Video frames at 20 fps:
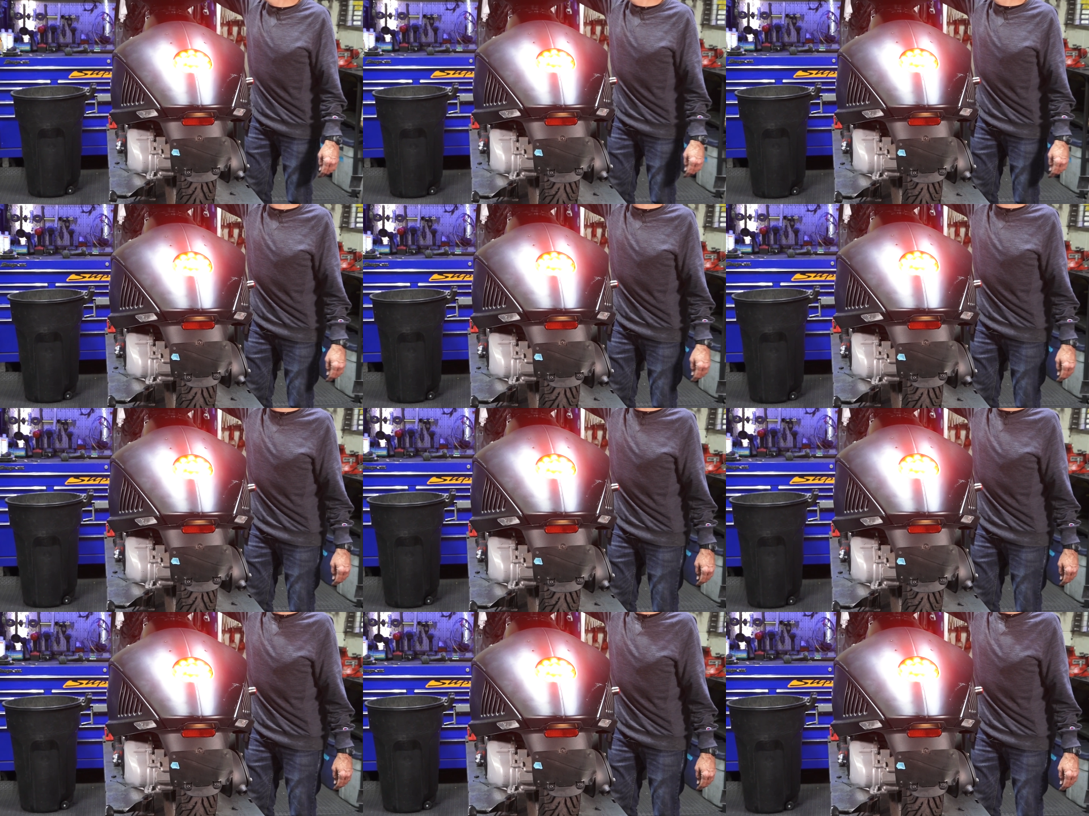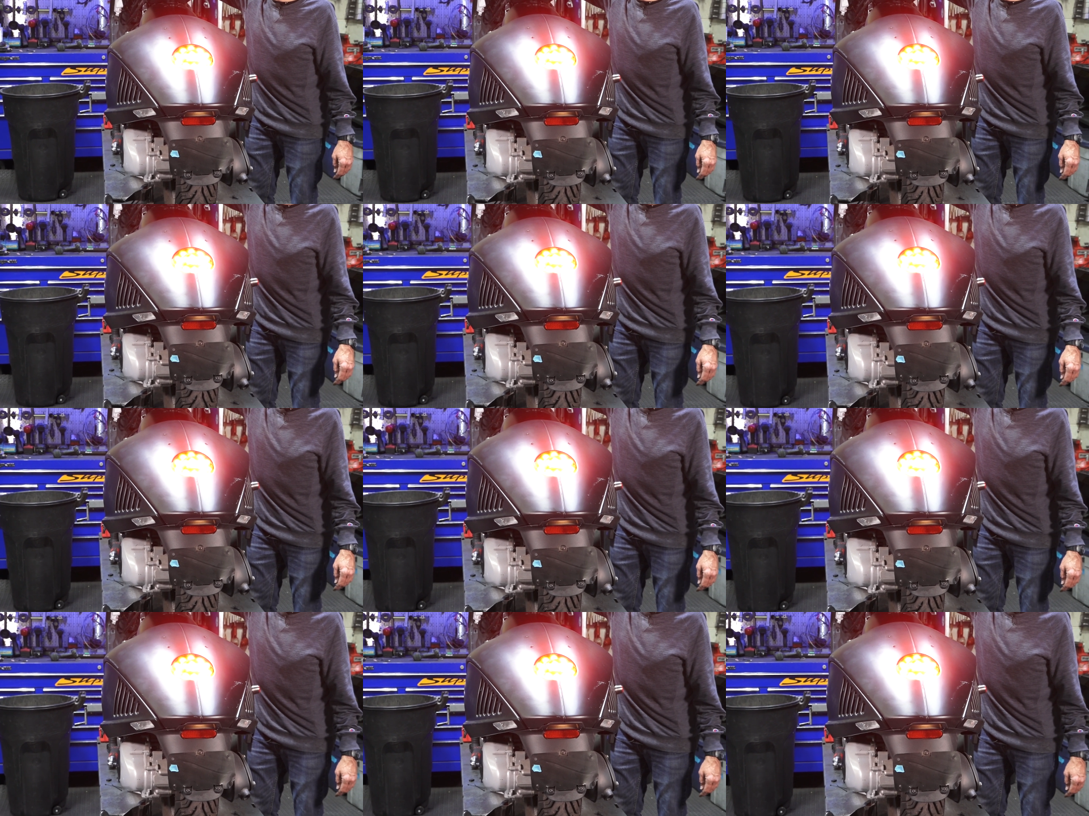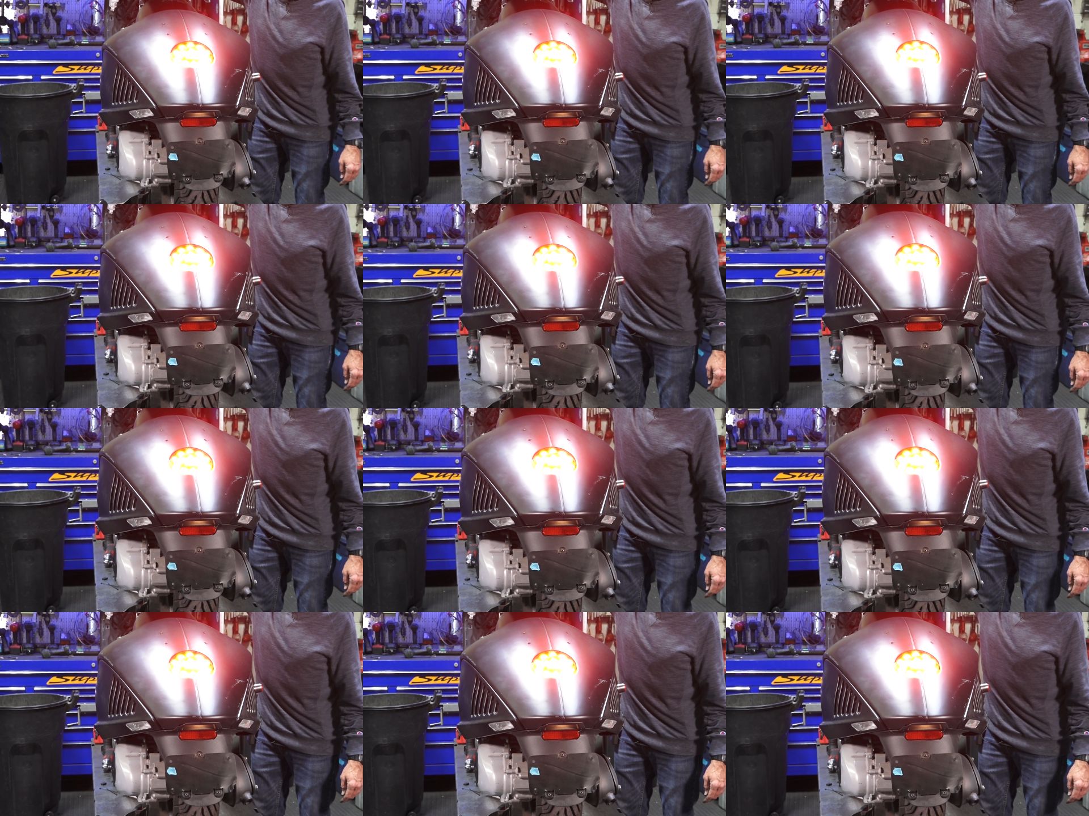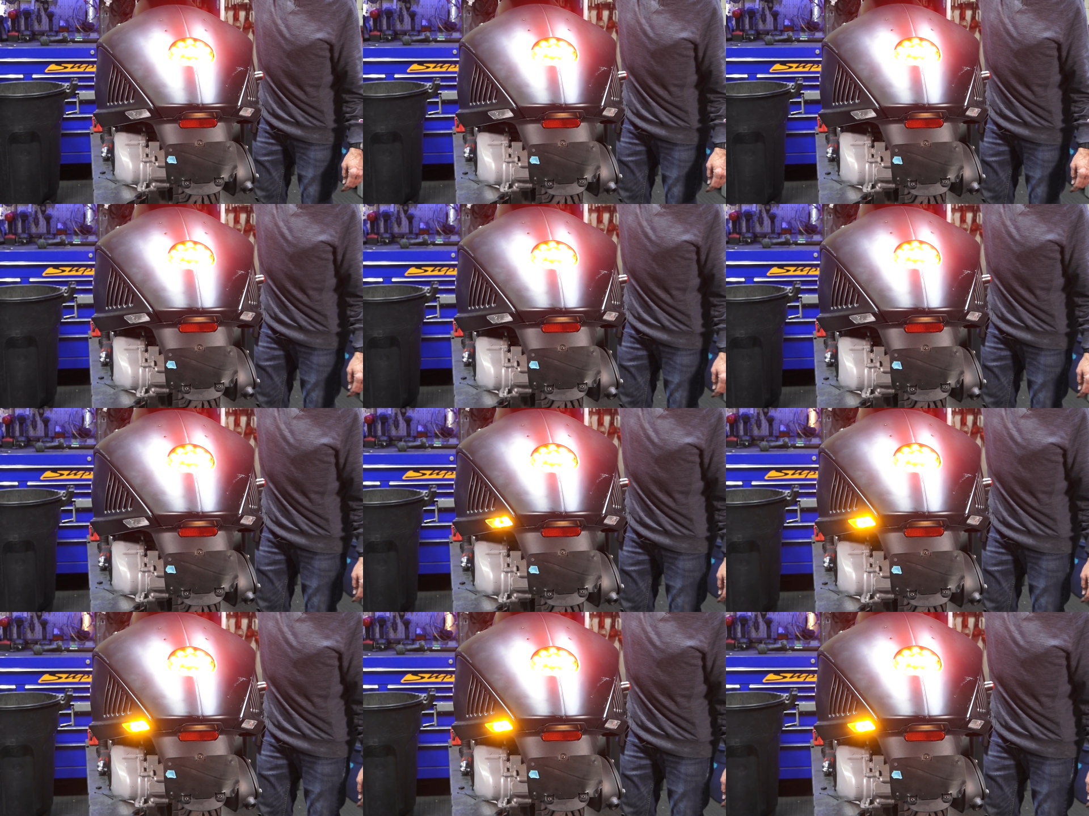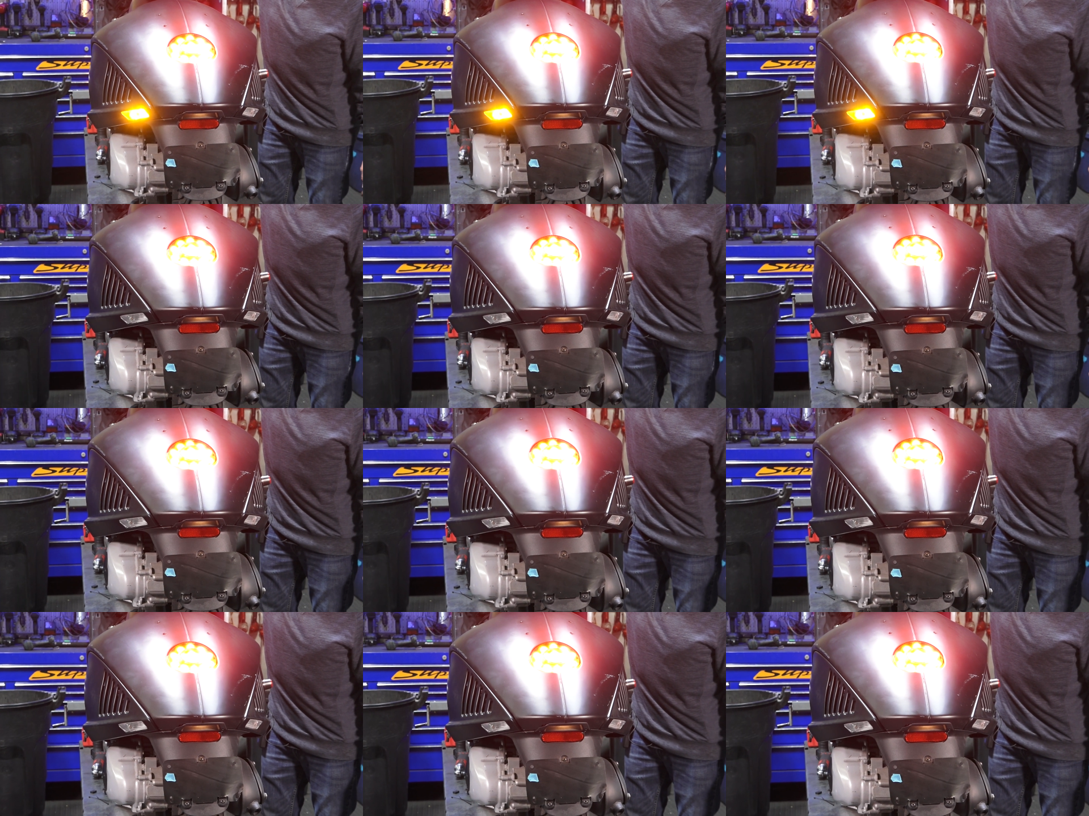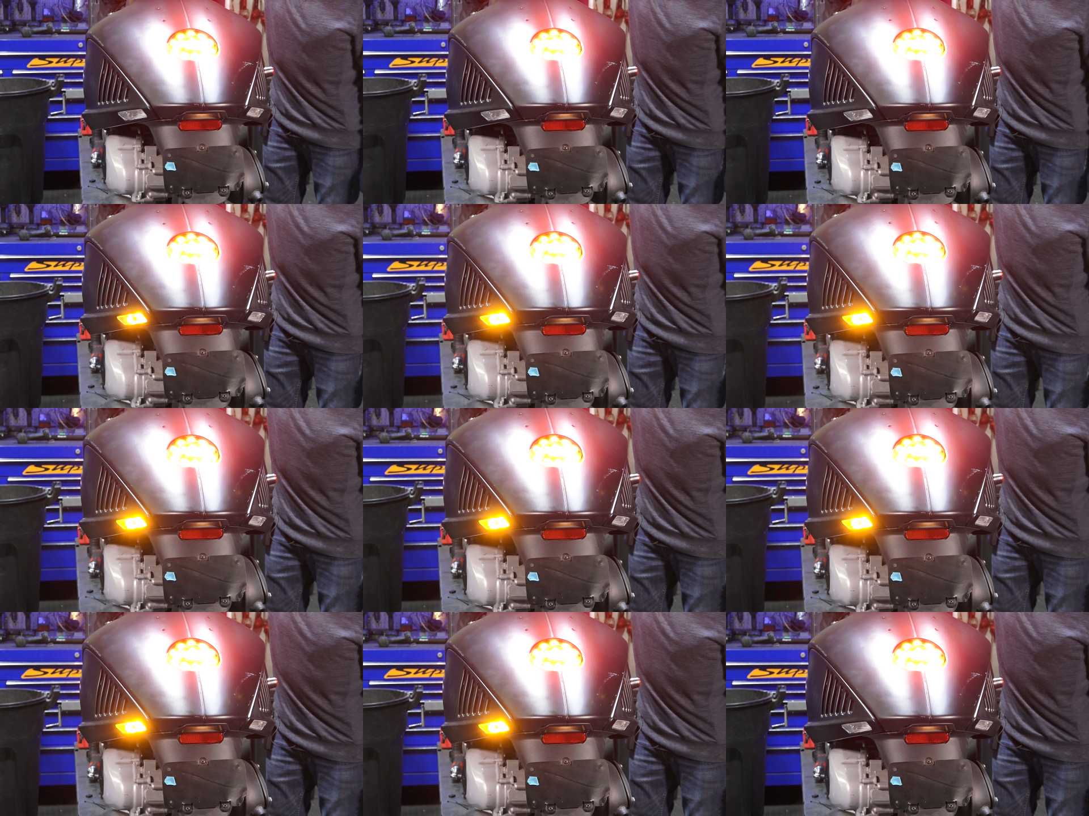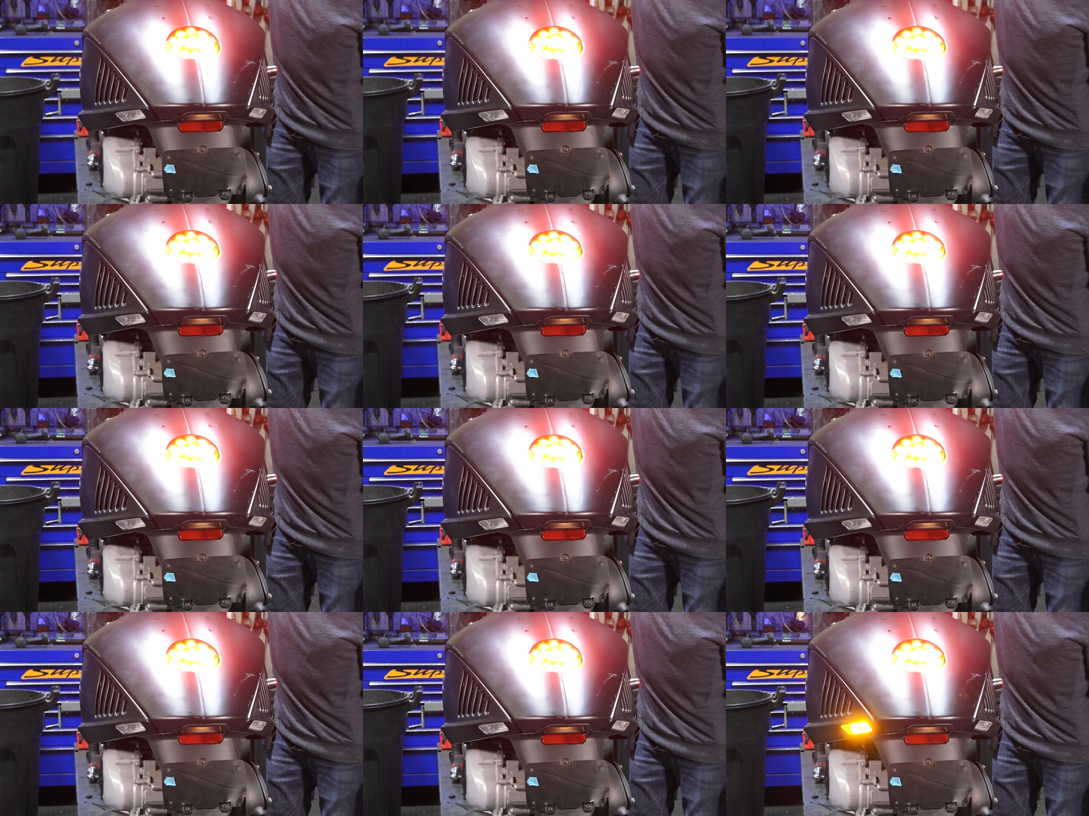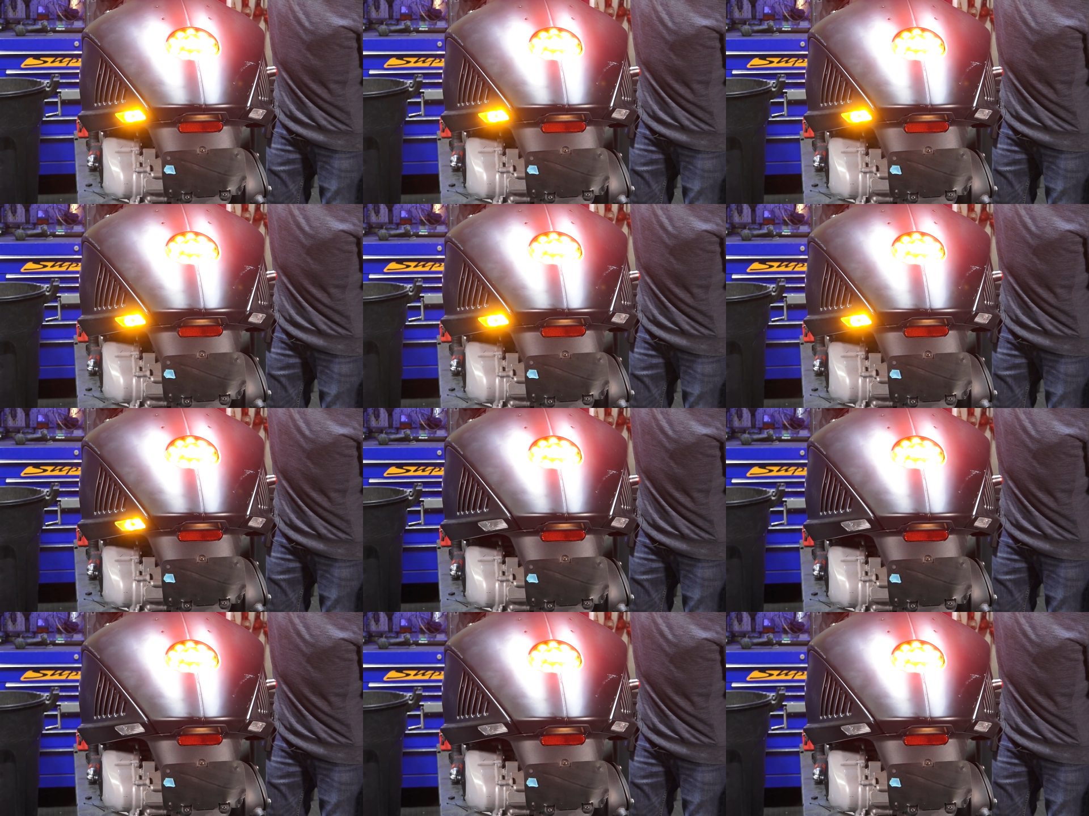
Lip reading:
Nobody's mouth can be seen.